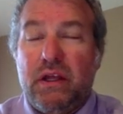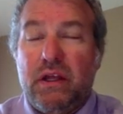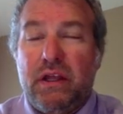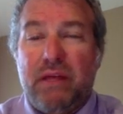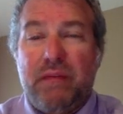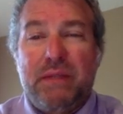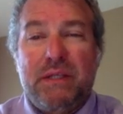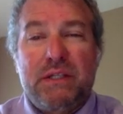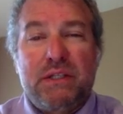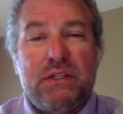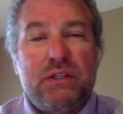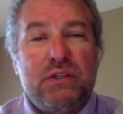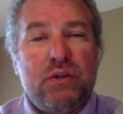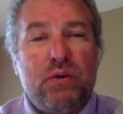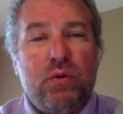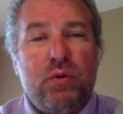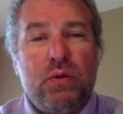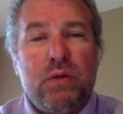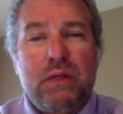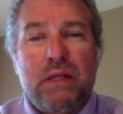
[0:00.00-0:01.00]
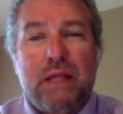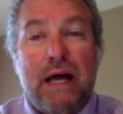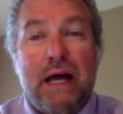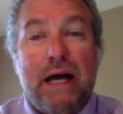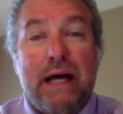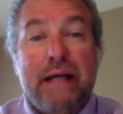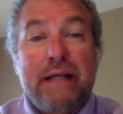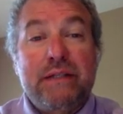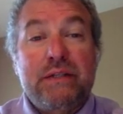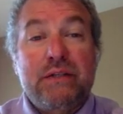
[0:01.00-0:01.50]
That means no
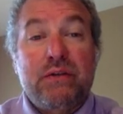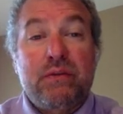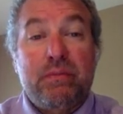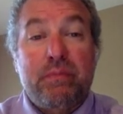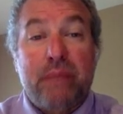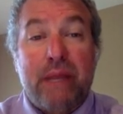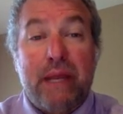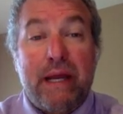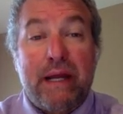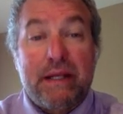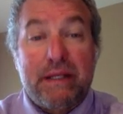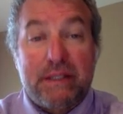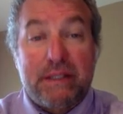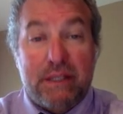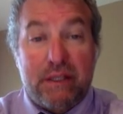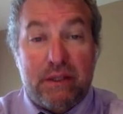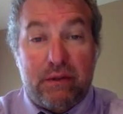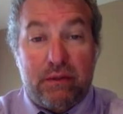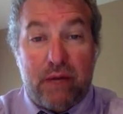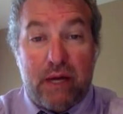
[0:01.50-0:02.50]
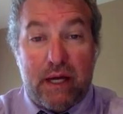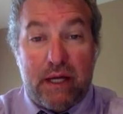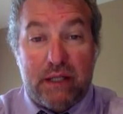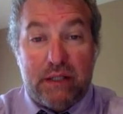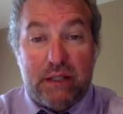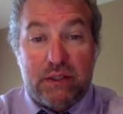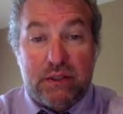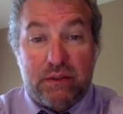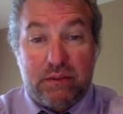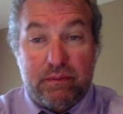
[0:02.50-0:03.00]
lines or bands in the
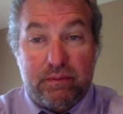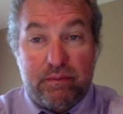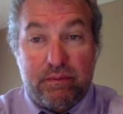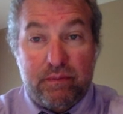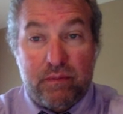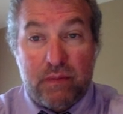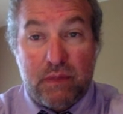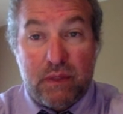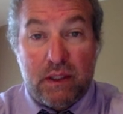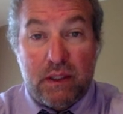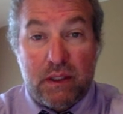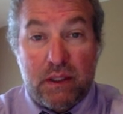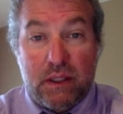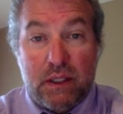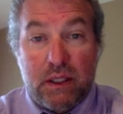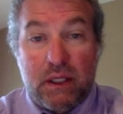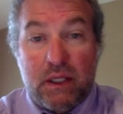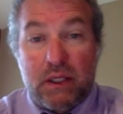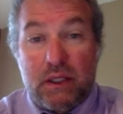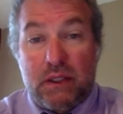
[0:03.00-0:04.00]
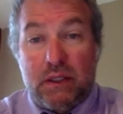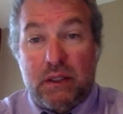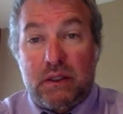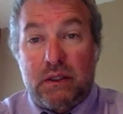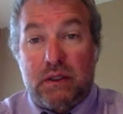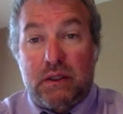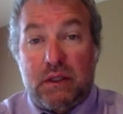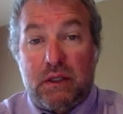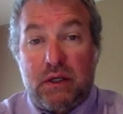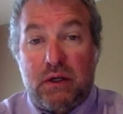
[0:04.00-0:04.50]
rocks.
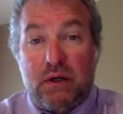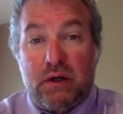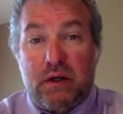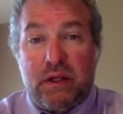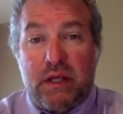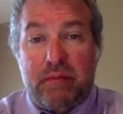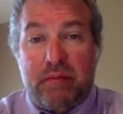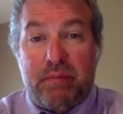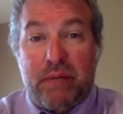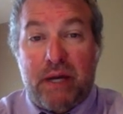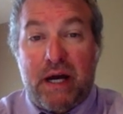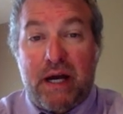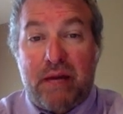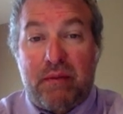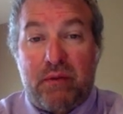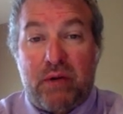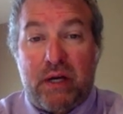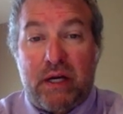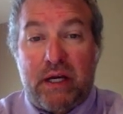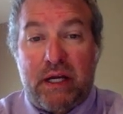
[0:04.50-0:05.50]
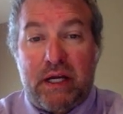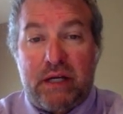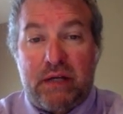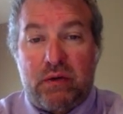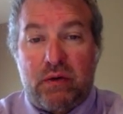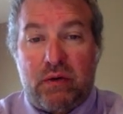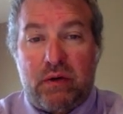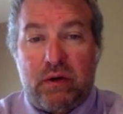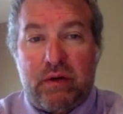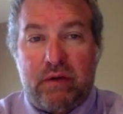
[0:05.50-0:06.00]
Here on that bottom right-hand
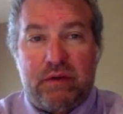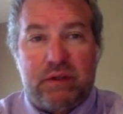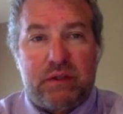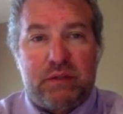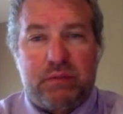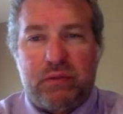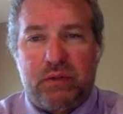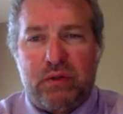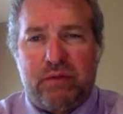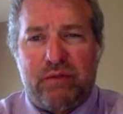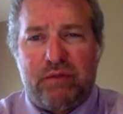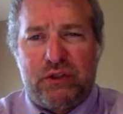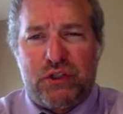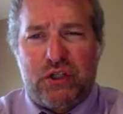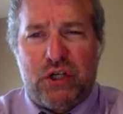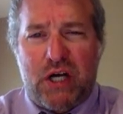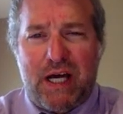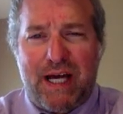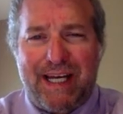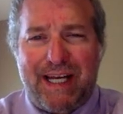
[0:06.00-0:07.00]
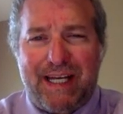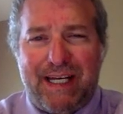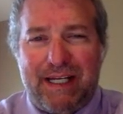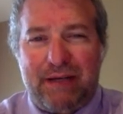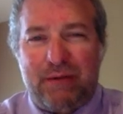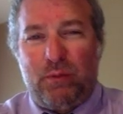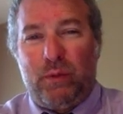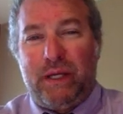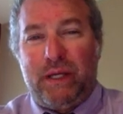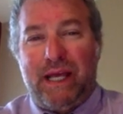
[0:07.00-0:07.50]
corner of this beautiful drawing,
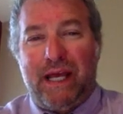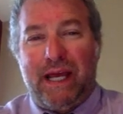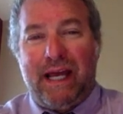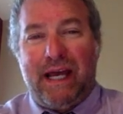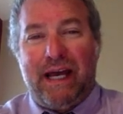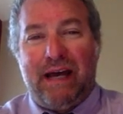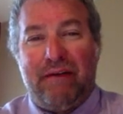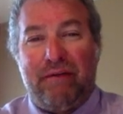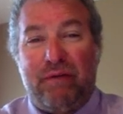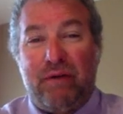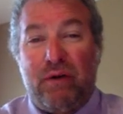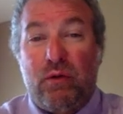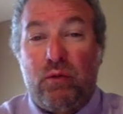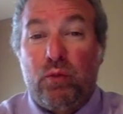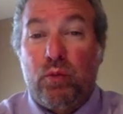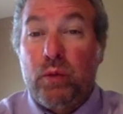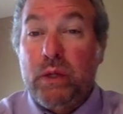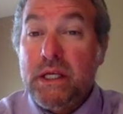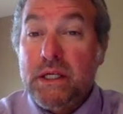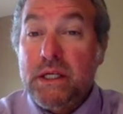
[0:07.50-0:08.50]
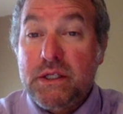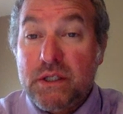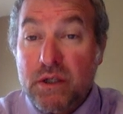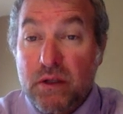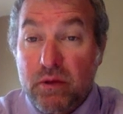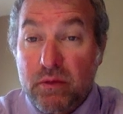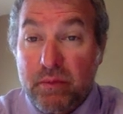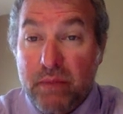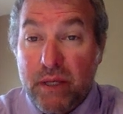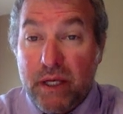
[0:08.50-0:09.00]
we have
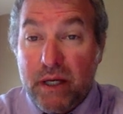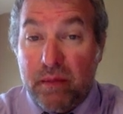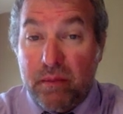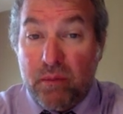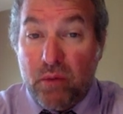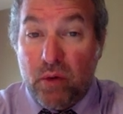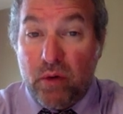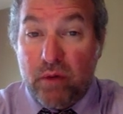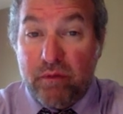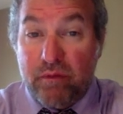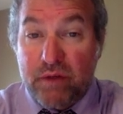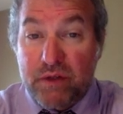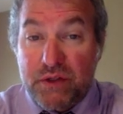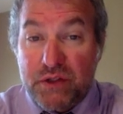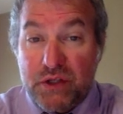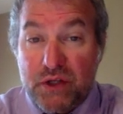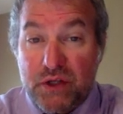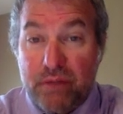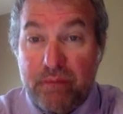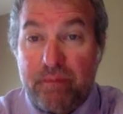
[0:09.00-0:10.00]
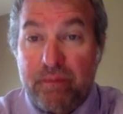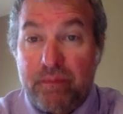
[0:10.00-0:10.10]
regional metamorphism.